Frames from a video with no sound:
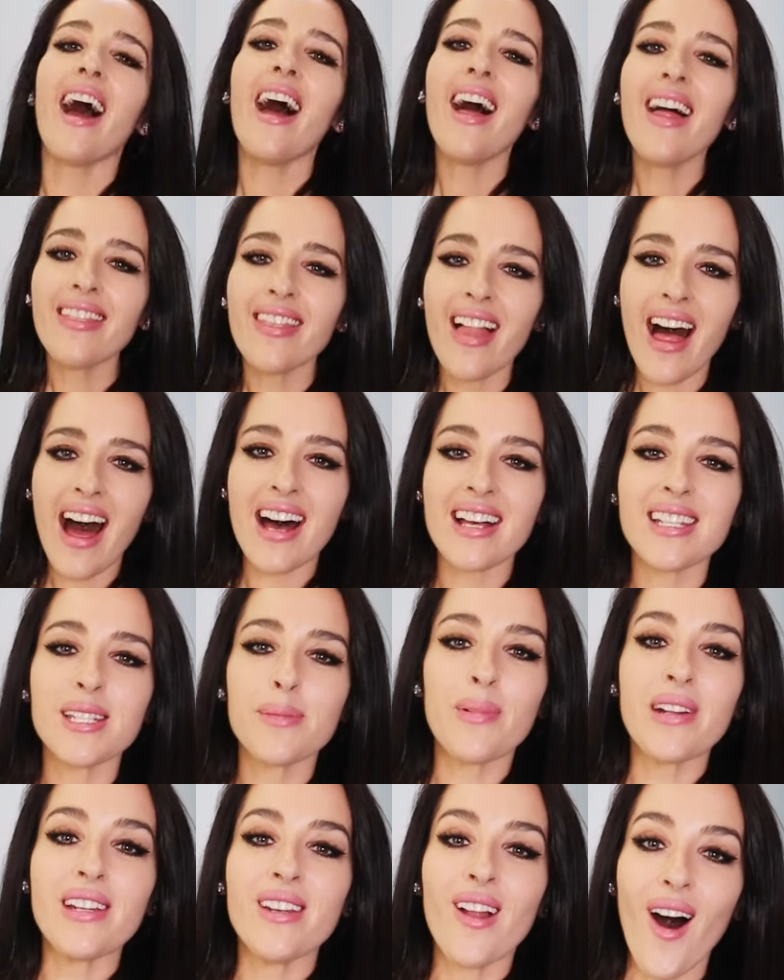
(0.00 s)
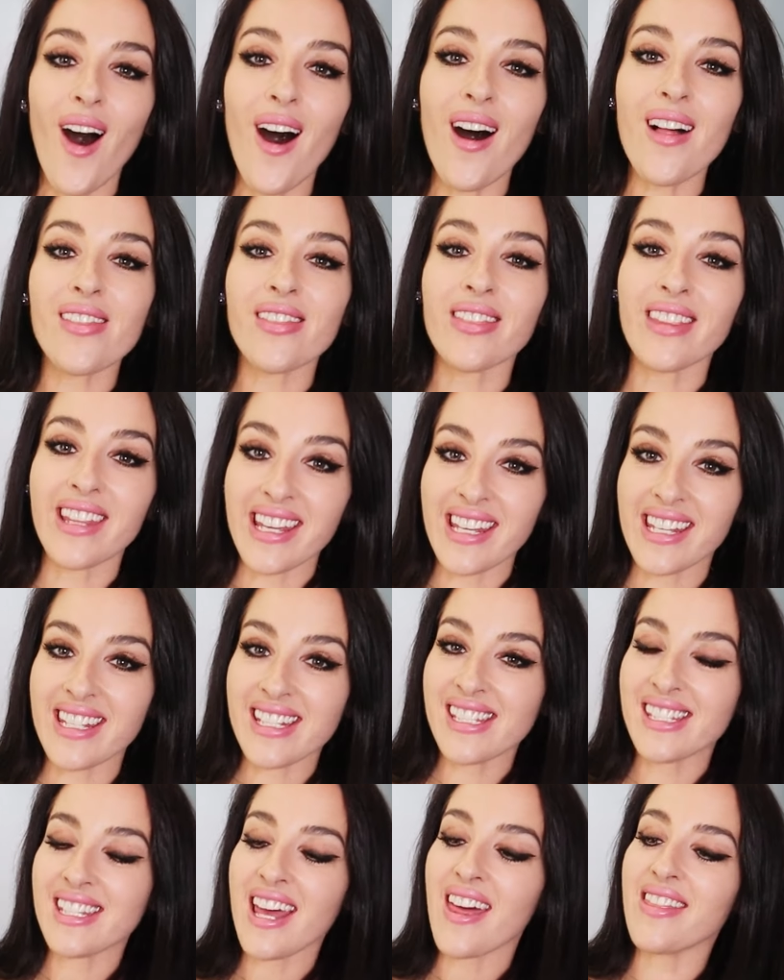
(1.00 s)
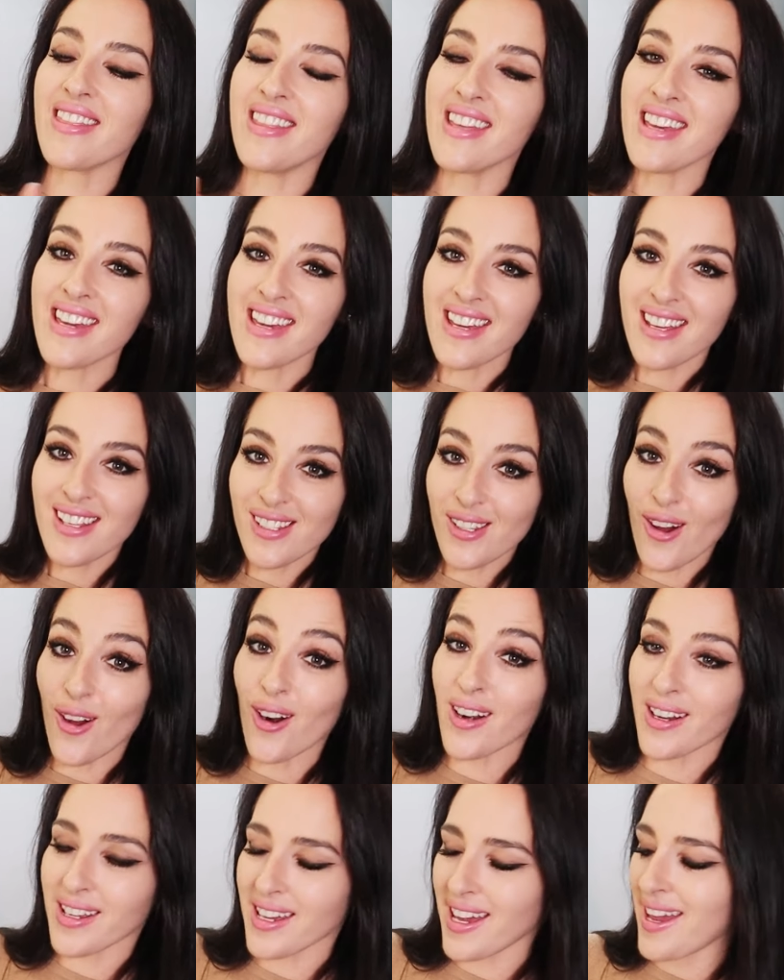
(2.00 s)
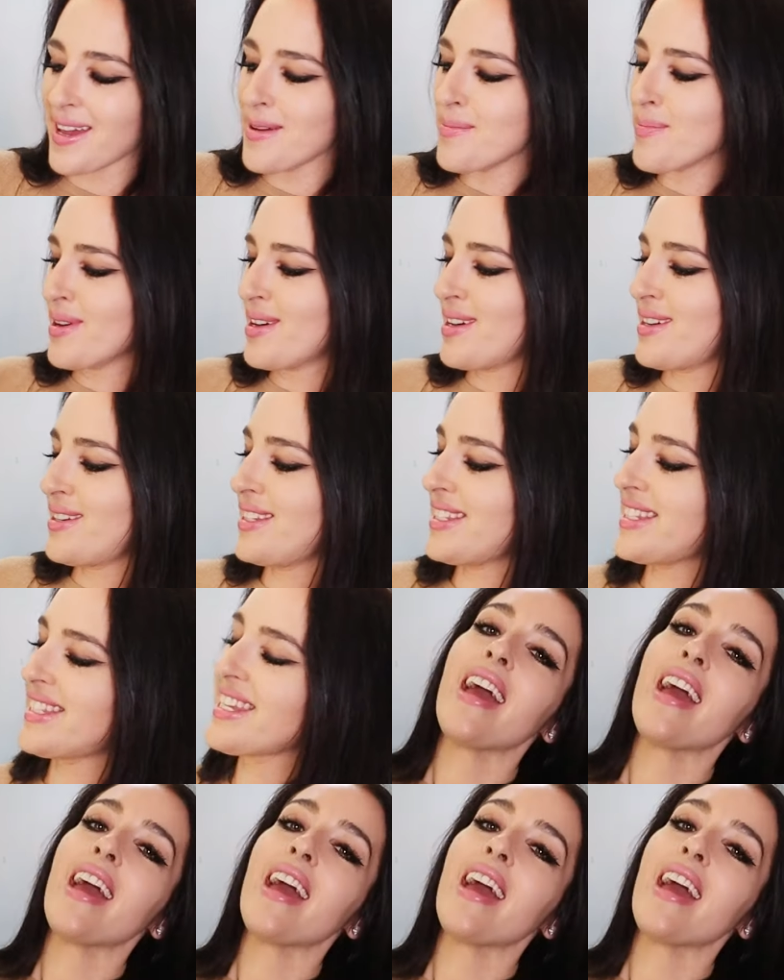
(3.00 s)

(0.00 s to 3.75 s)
And last but not least, these are capers.